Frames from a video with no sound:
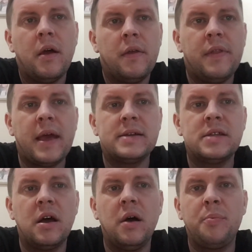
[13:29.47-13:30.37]

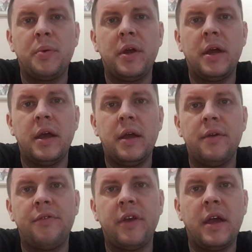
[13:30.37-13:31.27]
Next up
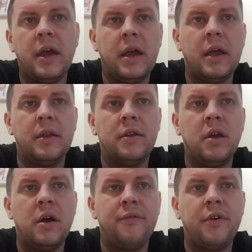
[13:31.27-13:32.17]
is
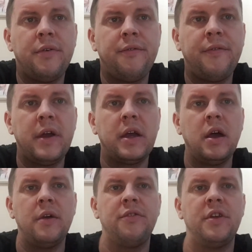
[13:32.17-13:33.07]
another
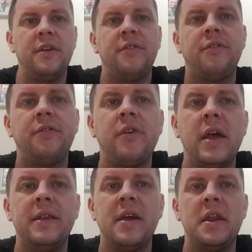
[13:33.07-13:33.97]
figure. So this is
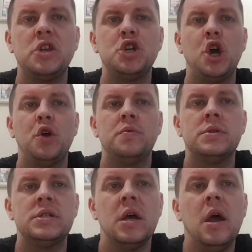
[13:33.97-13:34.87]
Indiana
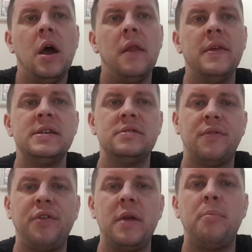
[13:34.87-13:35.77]
Jones. This is the
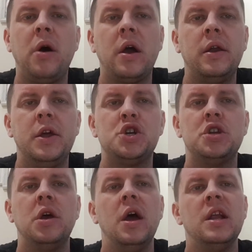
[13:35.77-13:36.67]
theme park
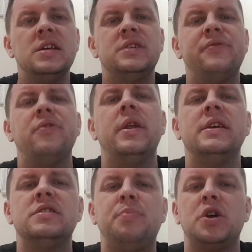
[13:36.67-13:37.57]
edition. These were
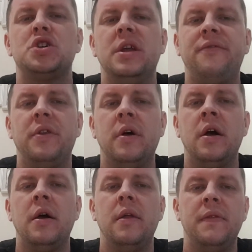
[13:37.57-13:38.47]
released specially for
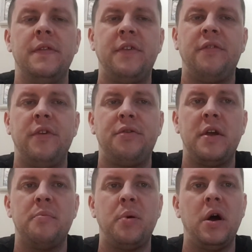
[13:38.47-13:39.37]
the Disney
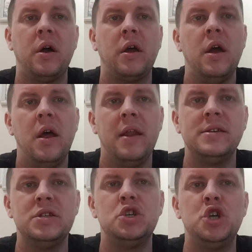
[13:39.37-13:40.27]
theme park.
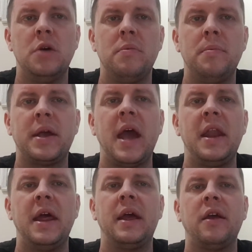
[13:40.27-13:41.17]
This is a German
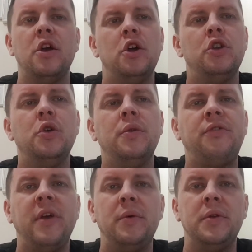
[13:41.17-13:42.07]
mechanic. New and
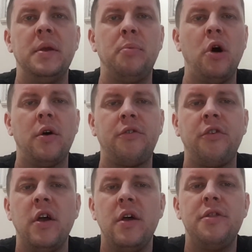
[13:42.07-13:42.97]
sealed in the box.
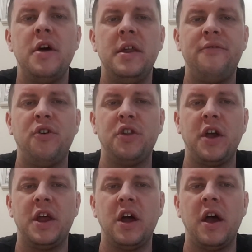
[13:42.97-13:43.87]

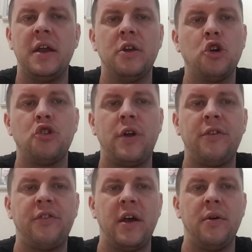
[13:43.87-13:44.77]
$34.99.
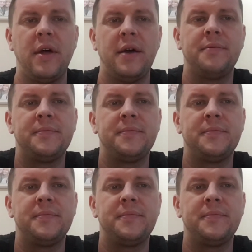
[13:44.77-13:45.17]
Great sale there.